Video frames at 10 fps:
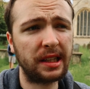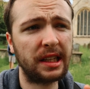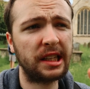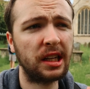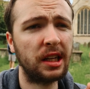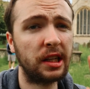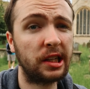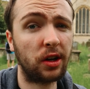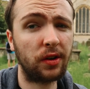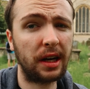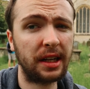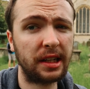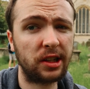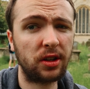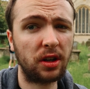This is
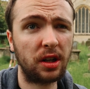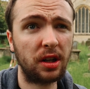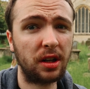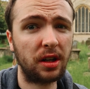Stratford.